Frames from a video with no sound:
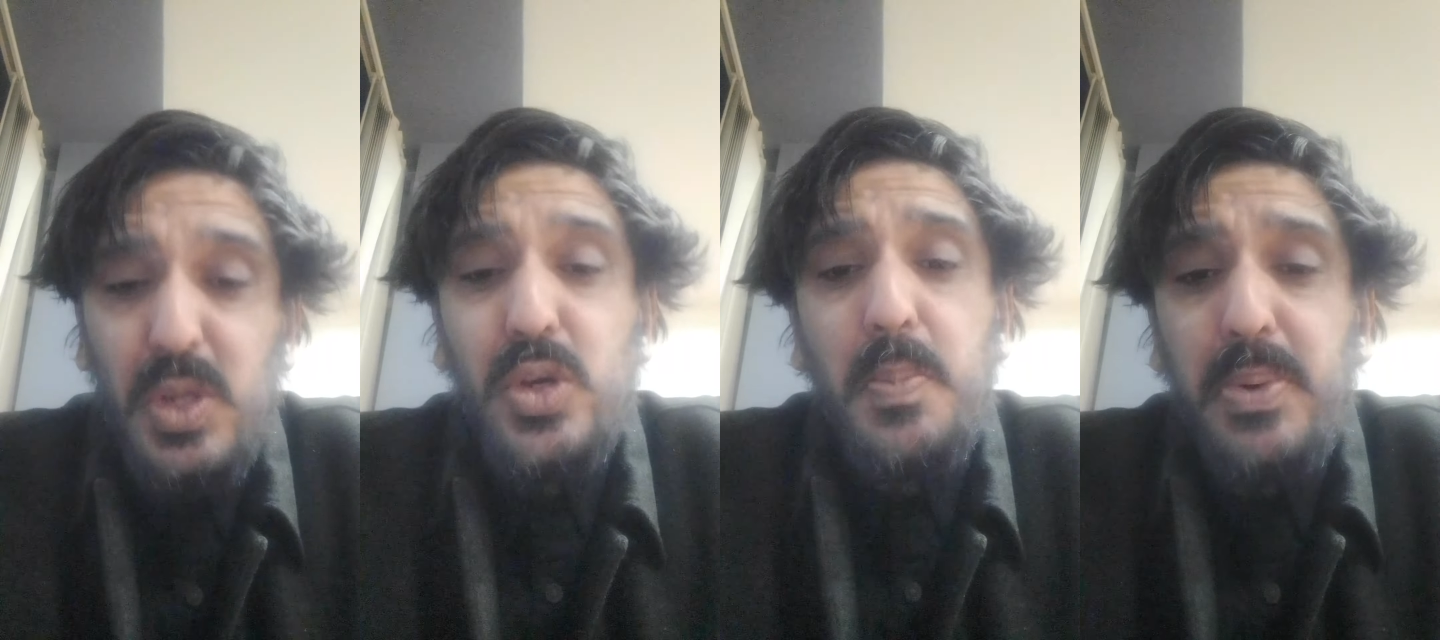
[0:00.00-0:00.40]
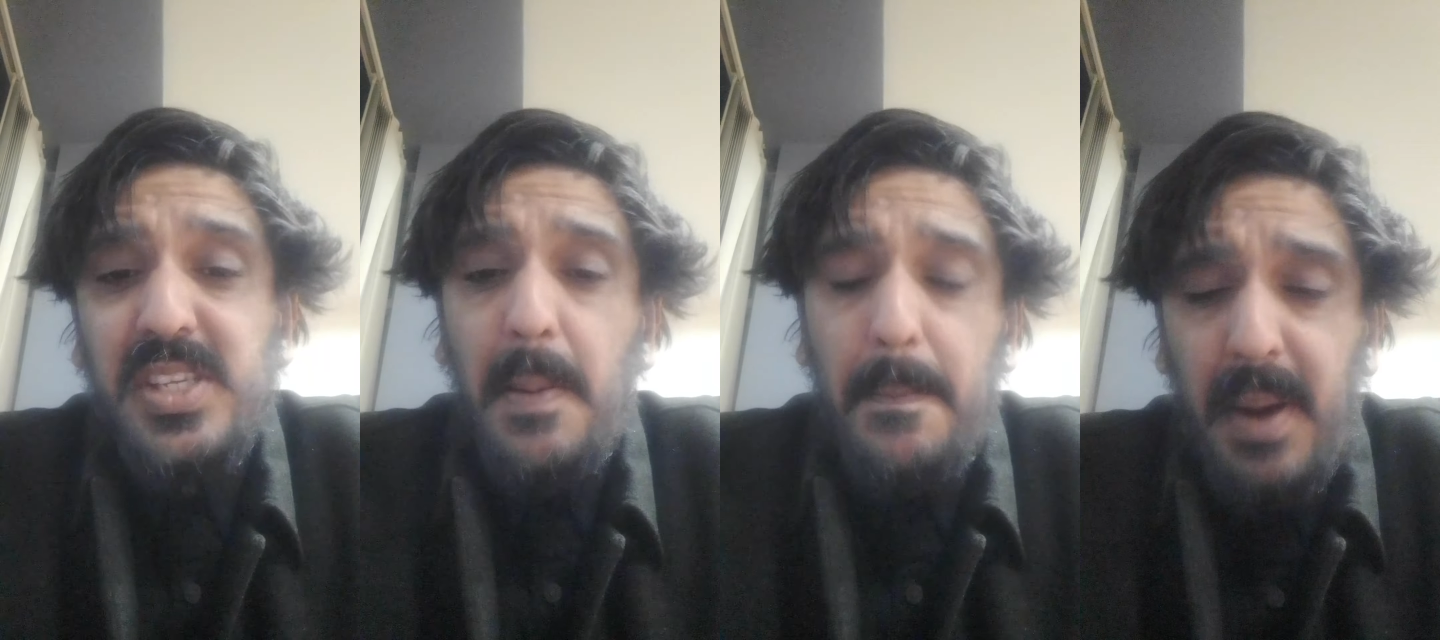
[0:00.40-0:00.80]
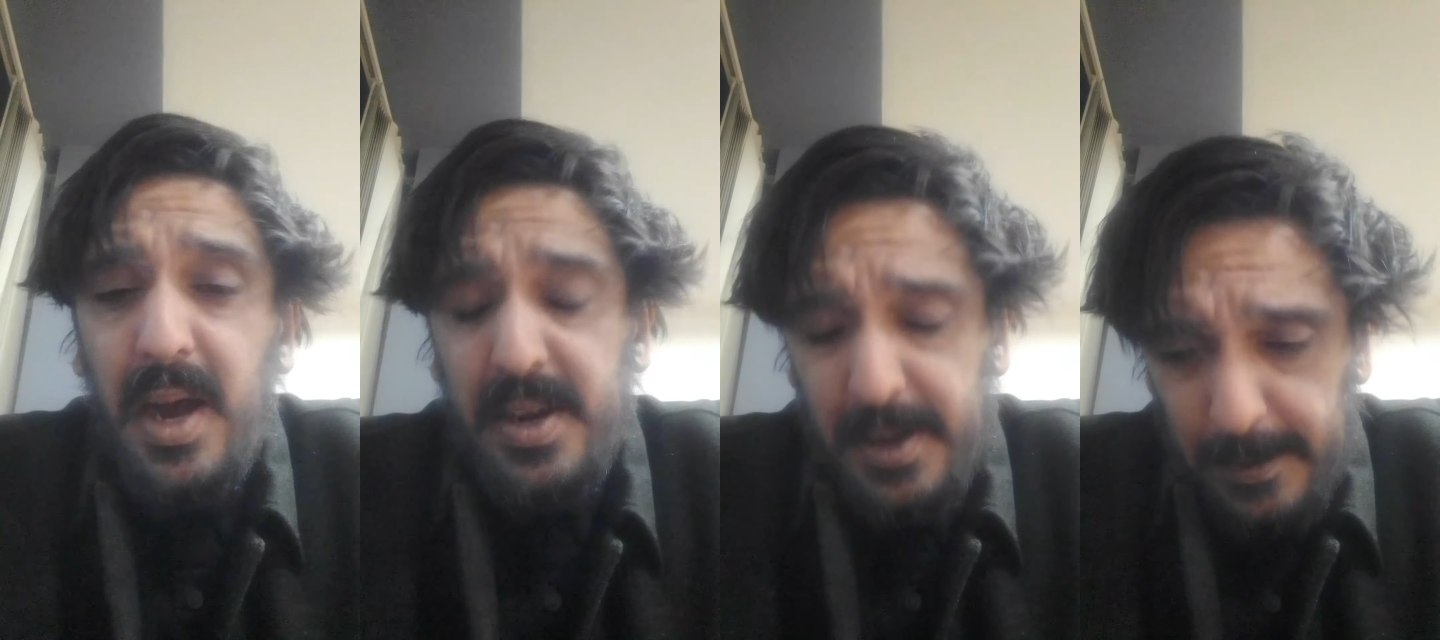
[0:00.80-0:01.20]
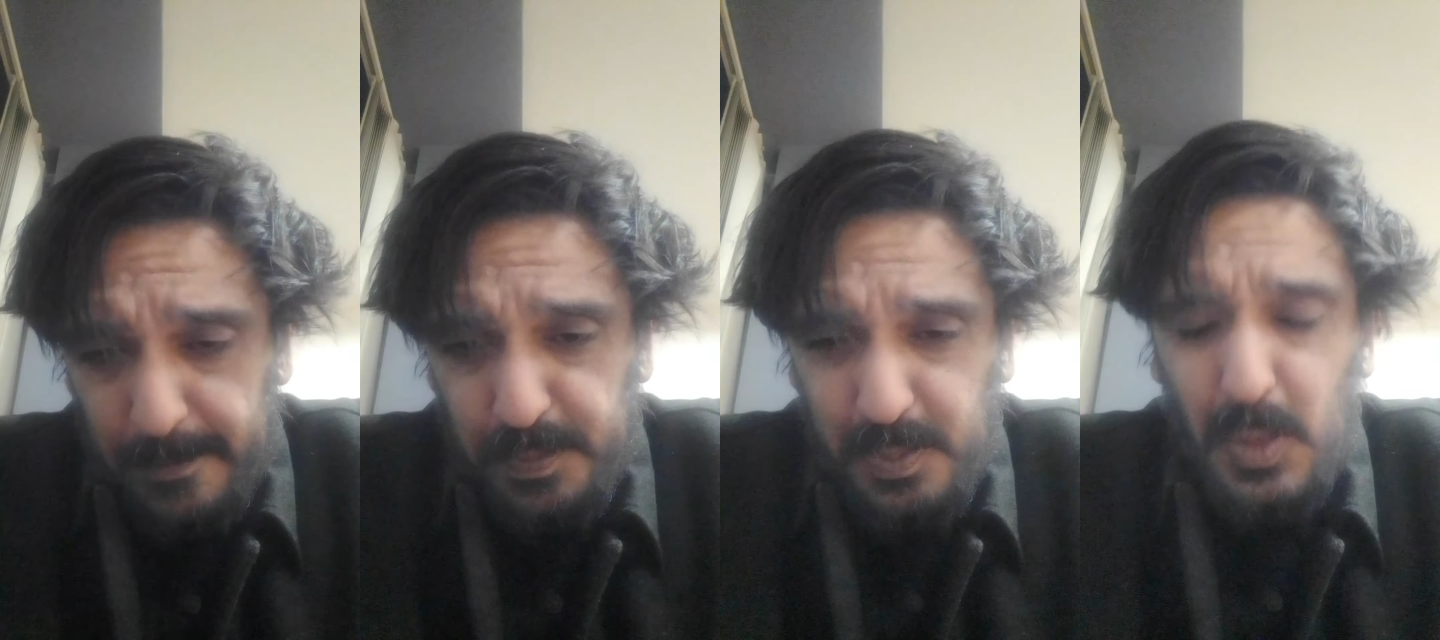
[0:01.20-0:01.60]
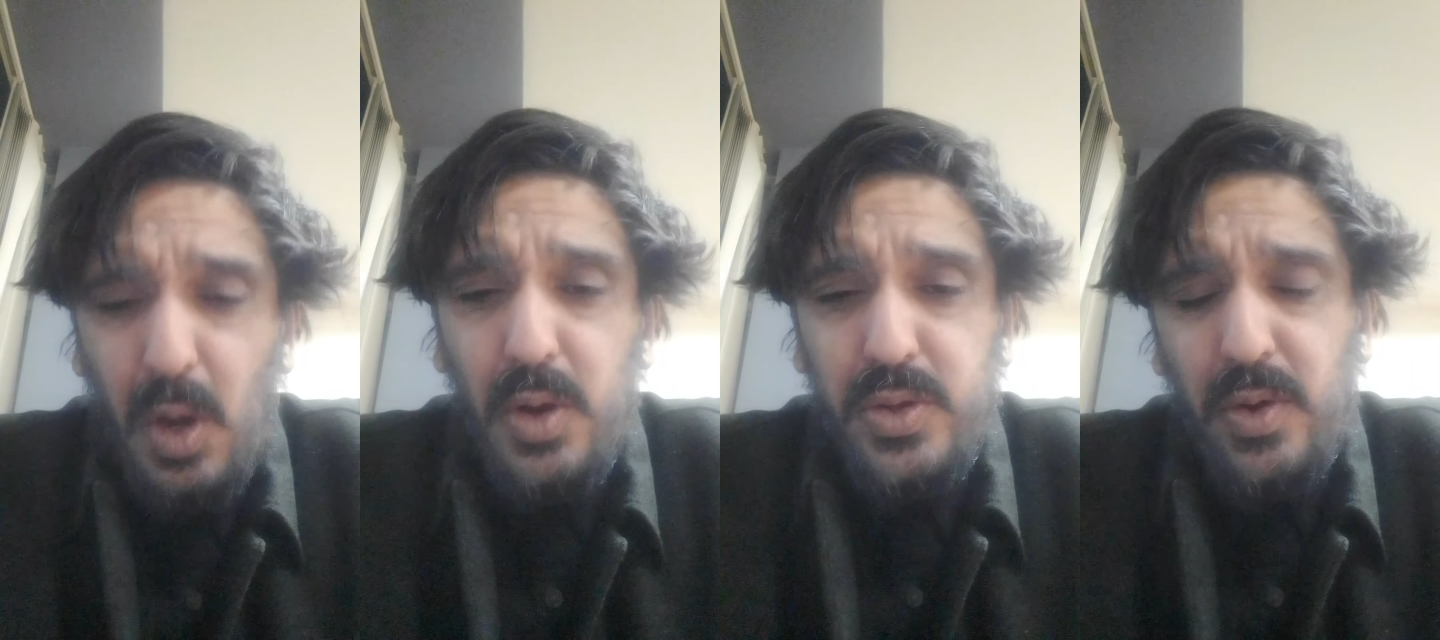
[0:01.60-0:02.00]
you could press a button
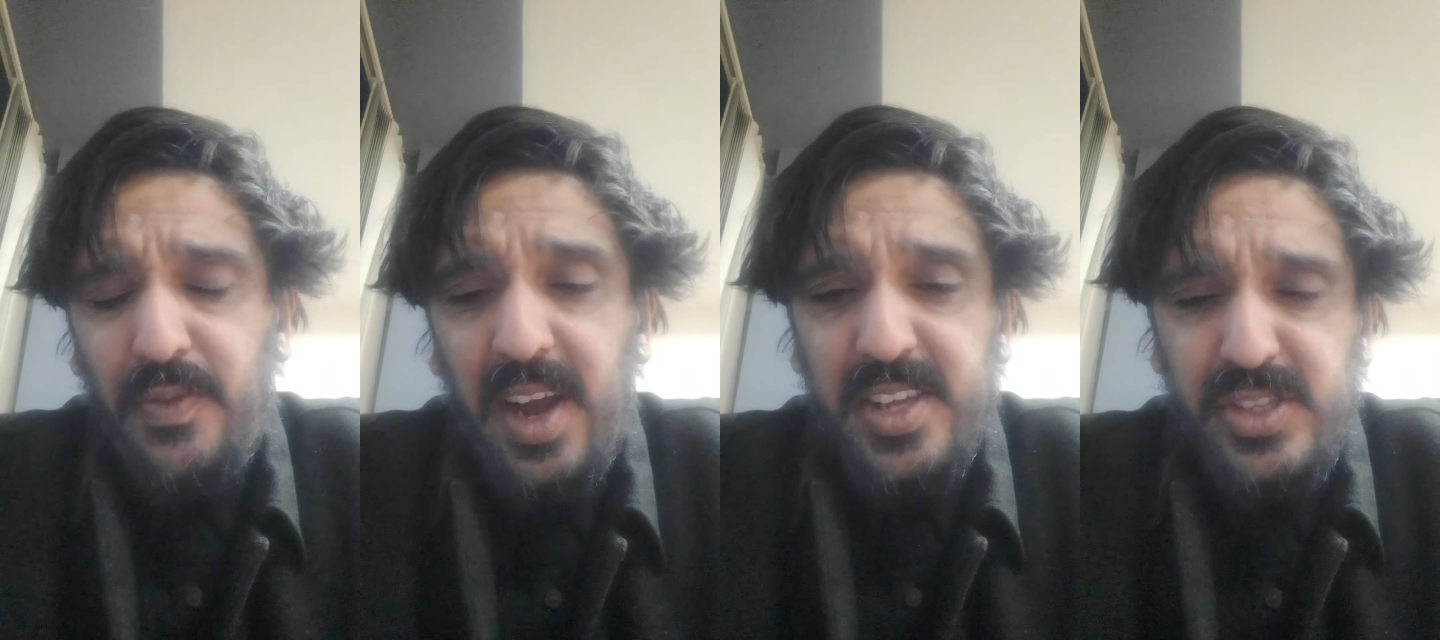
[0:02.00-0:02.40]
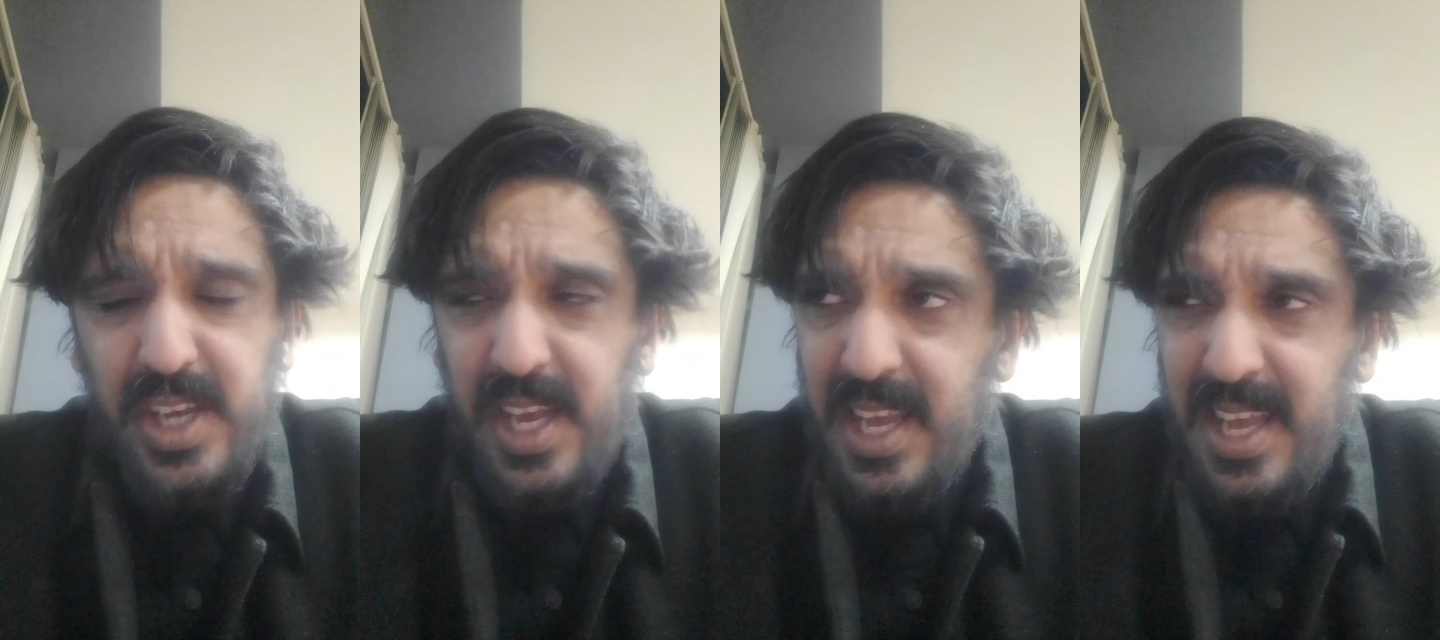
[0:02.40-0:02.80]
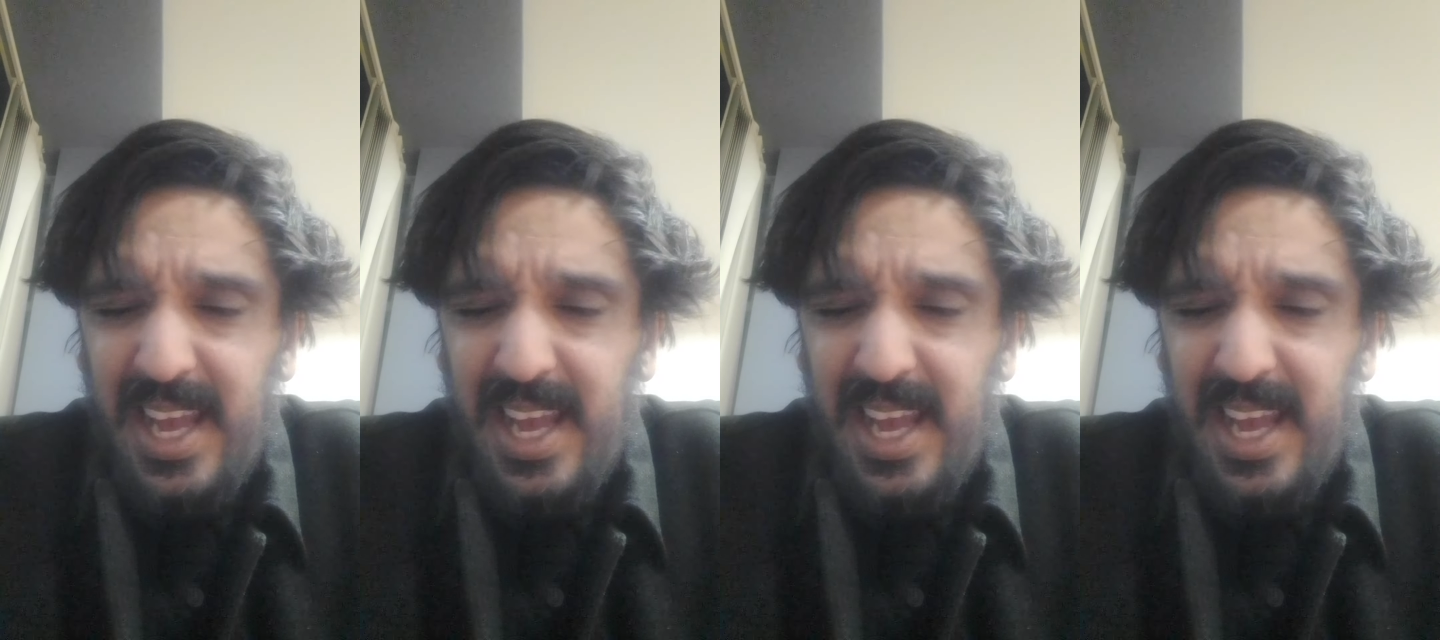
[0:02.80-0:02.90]
on your fighter jet,